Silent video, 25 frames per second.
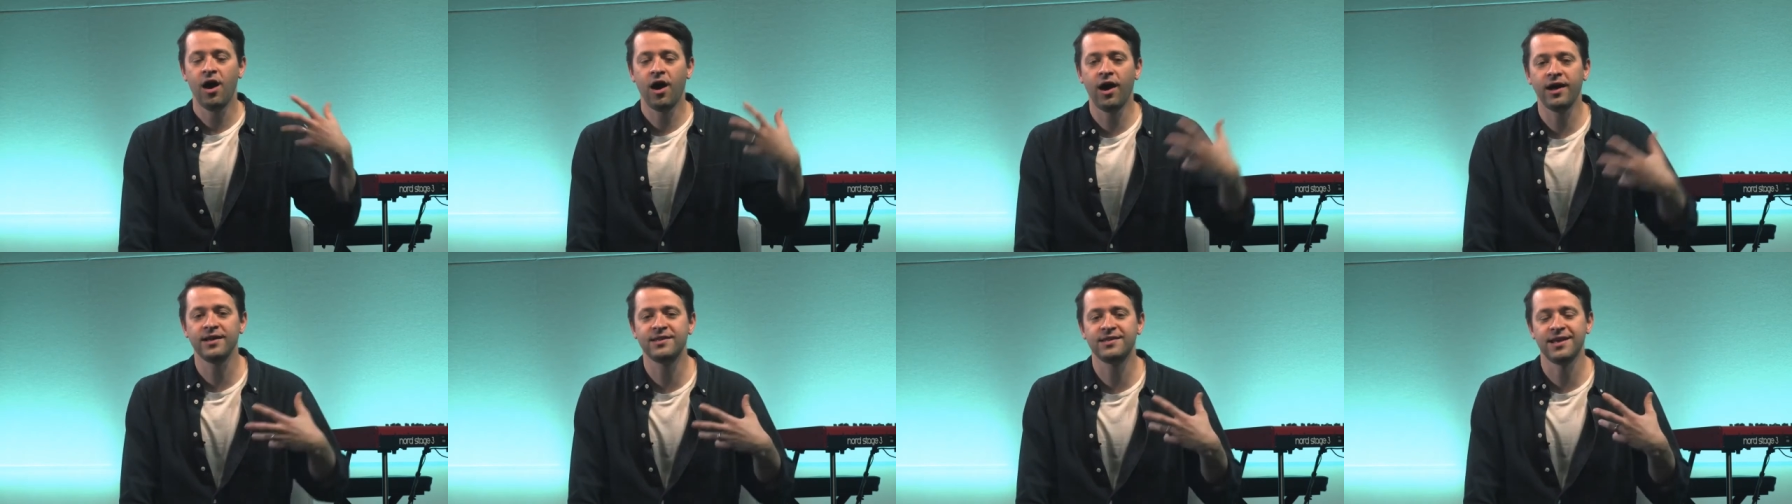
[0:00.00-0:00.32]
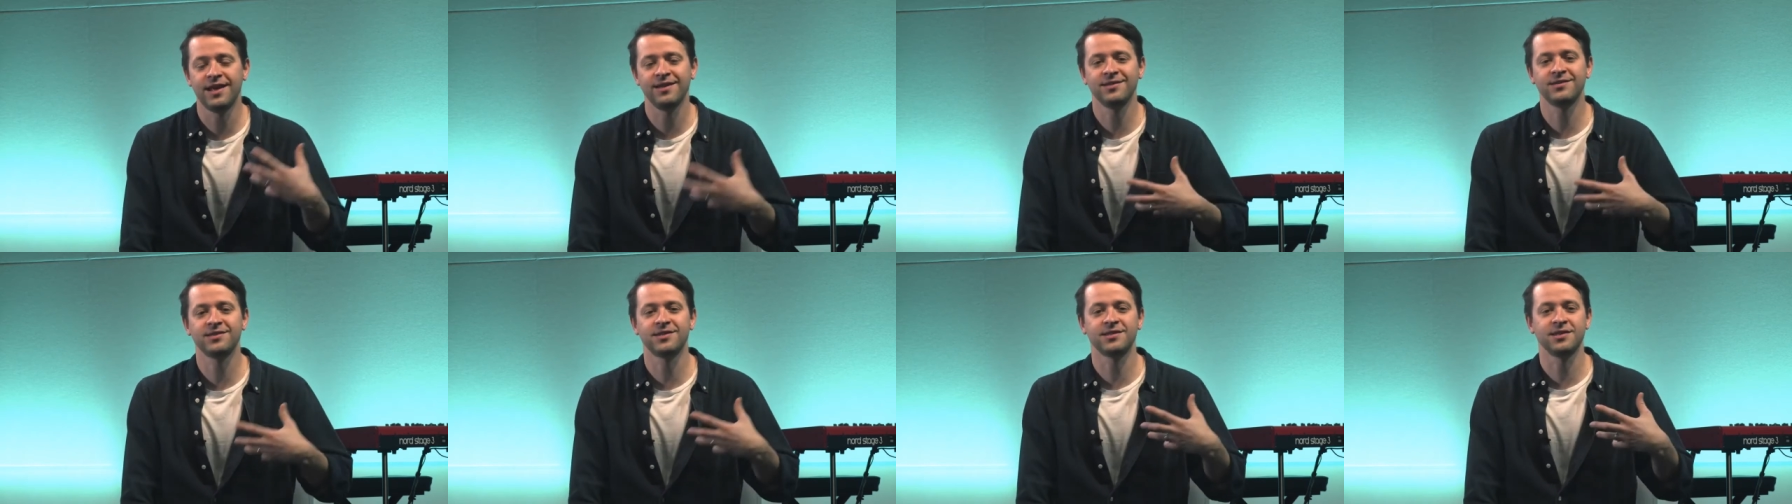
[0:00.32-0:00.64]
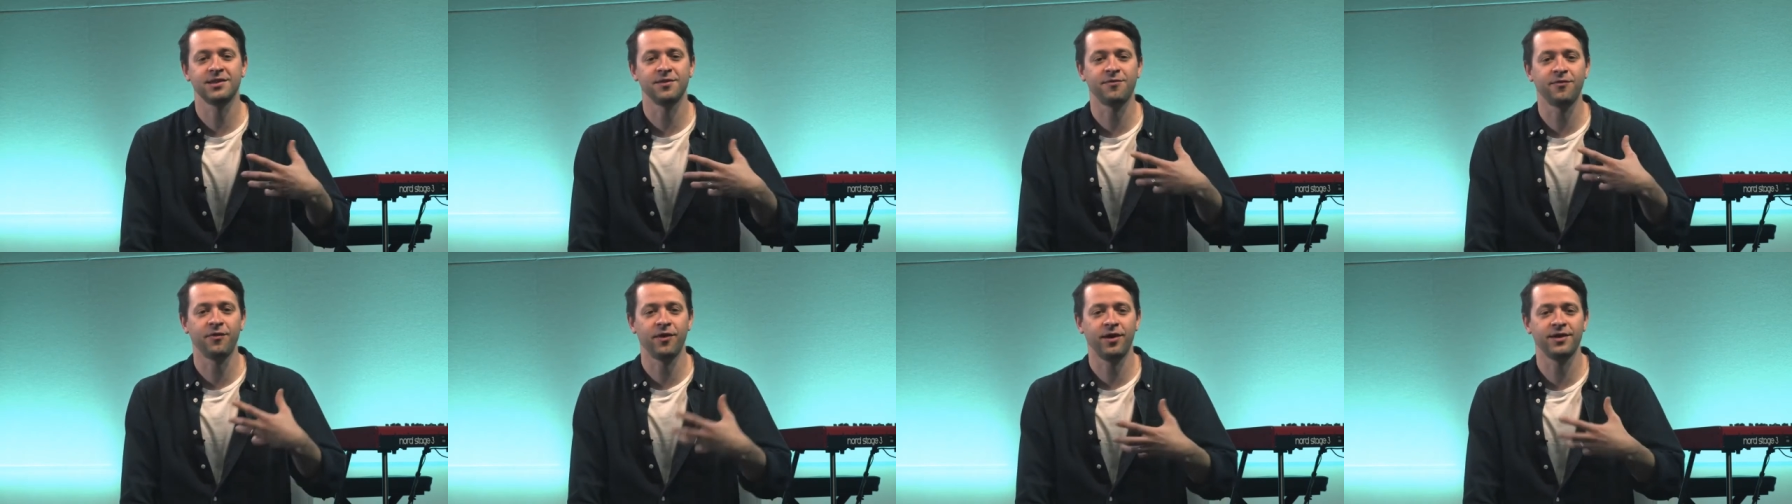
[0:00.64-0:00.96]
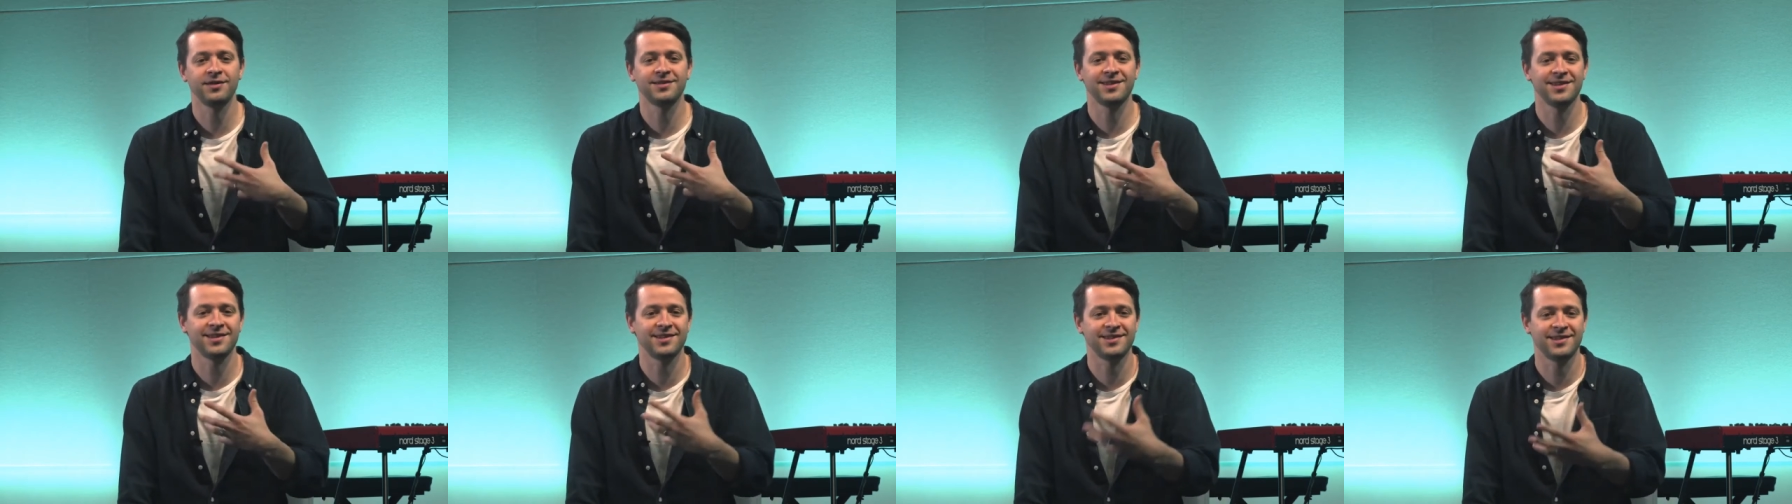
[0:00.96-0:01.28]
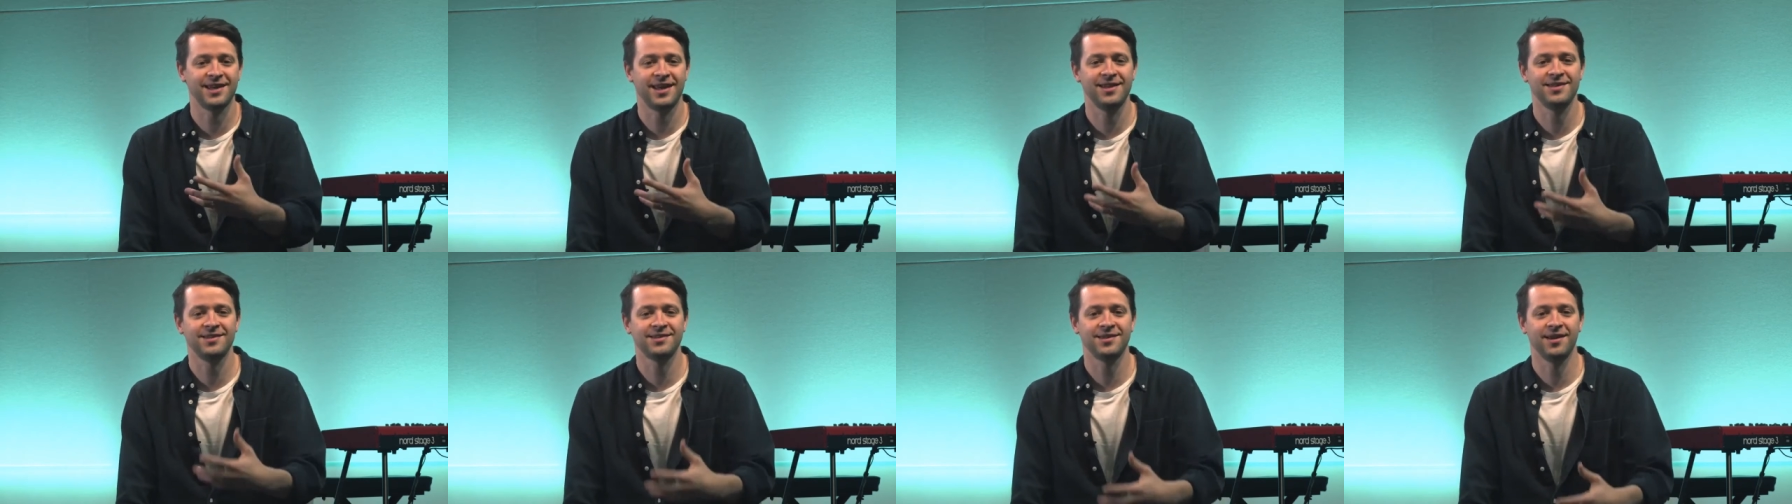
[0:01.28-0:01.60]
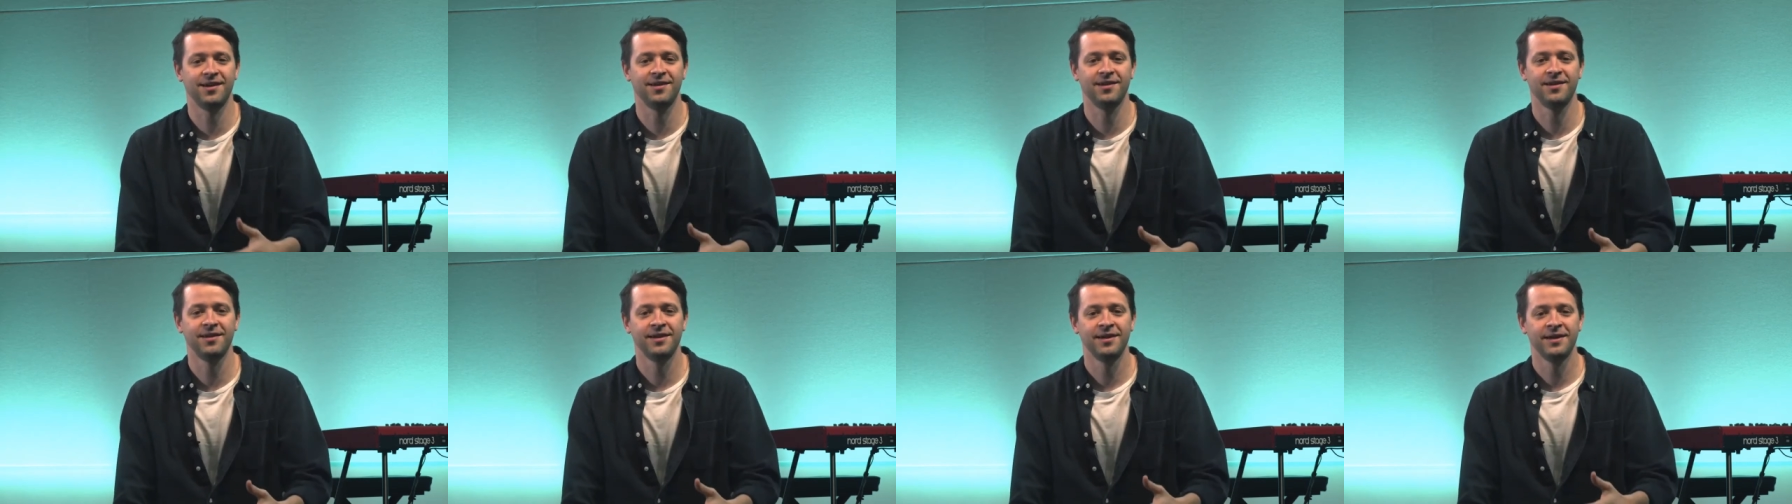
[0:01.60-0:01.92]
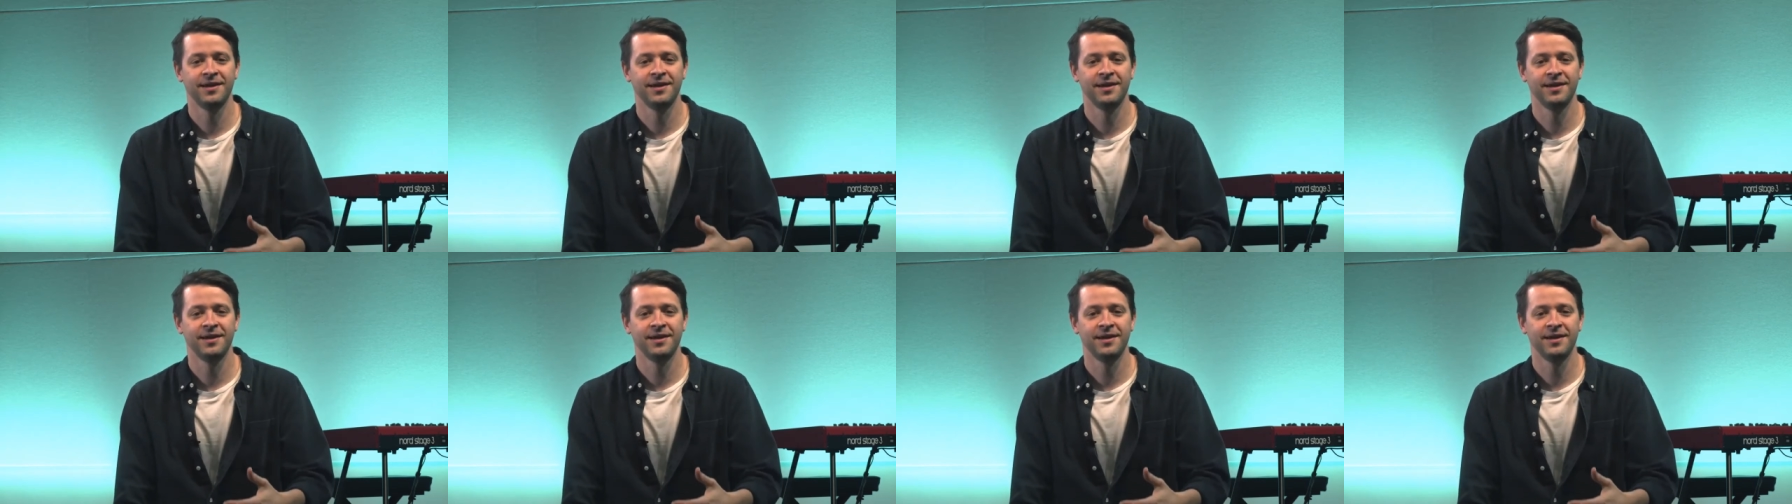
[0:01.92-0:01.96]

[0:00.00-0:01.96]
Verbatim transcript: identity finds its center.